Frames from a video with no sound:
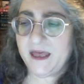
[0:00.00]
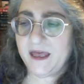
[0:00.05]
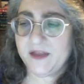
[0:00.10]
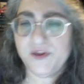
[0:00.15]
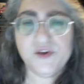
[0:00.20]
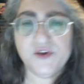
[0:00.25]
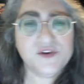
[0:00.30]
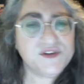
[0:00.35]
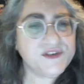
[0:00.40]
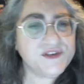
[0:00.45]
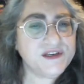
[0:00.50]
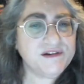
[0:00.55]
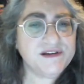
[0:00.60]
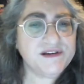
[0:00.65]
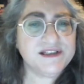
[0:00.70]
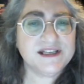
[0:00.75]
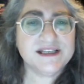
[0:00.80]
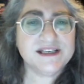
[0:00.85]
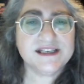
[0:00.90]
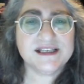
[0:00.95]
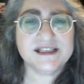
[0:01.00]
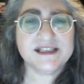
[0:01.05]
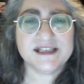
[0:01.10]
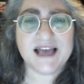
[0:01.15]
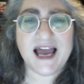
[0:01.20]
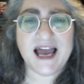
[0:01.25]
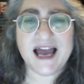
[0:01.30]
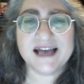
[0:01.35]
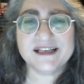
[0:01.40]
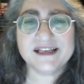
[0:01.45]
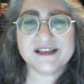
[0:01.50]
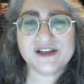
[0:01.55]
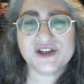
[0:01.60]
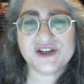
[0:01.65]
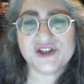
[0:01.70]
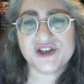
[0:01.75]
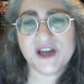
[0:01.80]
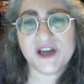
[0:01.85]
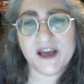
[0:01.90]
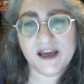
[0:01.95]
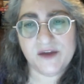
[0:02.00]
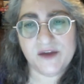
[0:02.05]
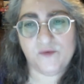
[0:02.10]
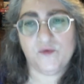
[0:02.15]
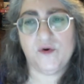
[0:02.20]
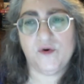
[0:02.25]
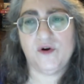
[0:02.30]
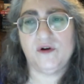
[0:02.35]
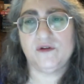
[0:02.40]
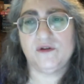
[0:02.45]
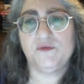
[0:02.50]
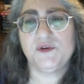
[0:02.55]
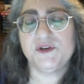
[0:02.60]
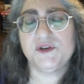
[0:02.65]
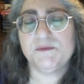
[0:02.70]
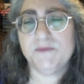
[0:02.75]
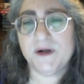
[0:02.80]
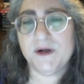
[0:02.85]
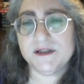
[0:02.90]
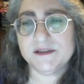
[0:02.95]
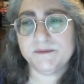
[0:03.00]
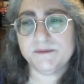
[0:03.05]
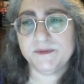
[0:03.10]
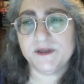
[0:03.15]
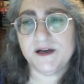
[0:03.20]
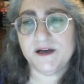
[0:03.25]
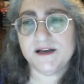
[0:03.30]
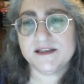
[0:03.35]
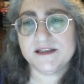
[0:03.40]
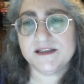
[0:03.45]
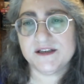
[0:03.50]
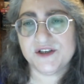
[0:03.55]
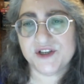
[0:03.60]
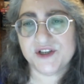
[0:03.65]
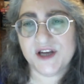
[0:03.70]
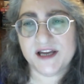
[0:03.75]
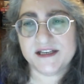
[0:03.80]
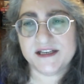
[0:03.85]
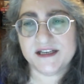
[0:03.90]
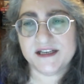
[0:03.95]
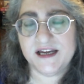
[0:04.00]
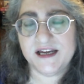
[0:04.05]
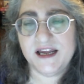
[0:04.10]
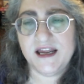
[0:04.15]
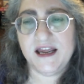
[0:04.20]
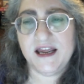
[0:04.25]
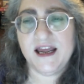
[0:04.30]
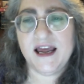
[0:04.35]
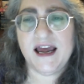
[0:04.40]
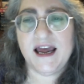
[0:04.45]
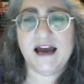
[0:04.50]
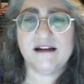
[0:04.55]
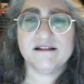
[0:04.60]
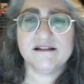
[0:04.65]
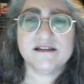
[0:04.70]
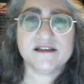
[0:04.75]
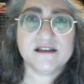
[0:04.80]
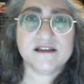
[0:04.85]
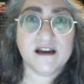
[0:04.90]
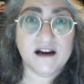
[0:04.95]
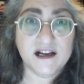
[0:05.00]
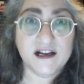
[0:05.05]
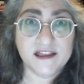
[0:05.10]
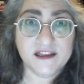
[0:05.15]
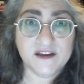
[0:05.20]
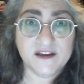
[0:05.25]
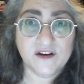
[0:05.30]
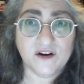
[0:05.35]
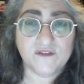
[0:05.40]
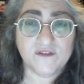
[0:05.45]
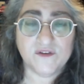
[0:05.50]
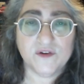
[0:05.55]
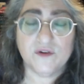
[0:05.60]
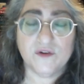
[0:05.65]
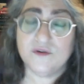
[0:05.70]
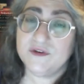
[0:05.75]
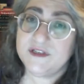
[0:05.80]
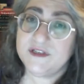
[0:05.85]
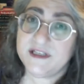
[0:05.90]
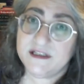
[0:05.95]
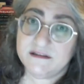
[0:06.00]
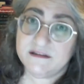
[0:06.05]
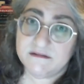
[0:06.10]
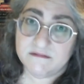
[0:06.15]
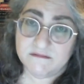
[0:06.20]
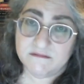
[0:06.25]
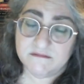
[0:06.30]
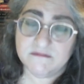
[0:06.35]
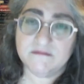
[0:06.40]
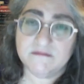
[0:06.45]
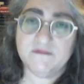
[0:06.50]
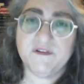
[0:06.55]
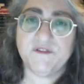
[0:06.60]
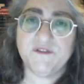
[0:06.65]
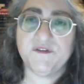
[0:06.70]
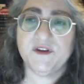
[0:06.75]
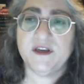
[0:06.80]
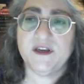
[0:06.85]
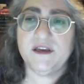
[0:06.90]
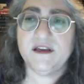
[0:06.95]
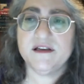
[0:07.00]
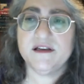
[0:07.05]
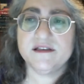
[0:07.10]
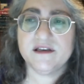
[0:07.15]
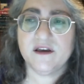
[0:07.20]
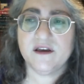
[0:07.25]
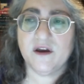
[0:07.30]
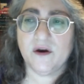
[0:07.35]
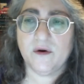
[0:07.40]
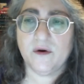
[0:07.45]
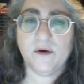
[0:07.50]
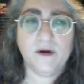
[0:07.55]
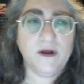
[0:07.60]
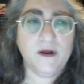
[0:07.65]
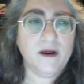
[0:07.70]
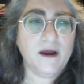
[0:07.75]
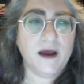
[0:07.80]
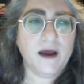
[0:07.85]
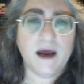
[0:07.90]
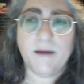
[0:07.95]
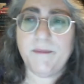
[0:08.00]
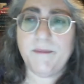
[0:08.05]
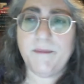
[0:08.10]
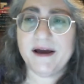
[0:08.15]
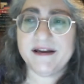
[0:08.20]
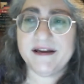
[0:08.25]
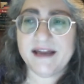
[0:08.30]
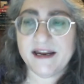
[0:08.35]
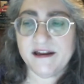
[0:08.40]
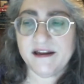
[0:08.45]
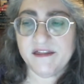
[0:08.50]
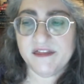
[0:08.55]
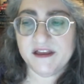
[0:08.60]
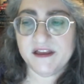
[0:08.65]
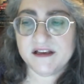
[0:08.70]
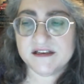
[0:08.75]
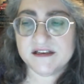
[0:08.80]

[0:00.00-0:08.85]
New series exist as a shared world which multiplies the chatter outside the novel, or did 15 years ago, about anything